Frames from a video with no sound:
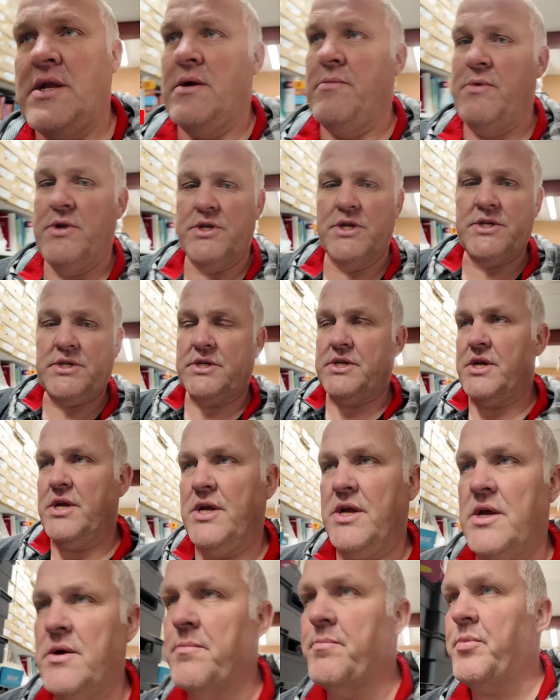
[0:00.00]
Let me just
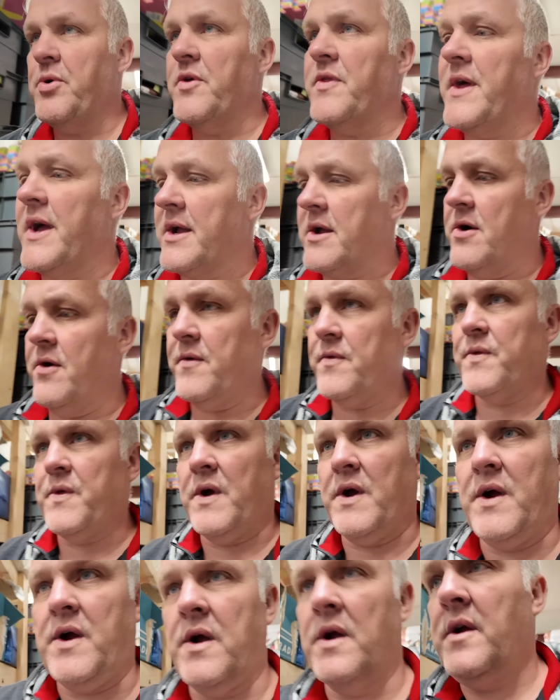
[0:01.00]
put that coat
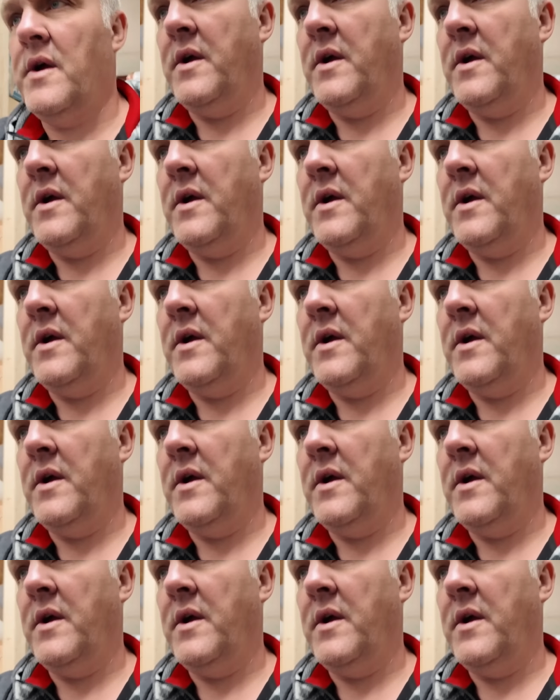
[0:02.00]
there.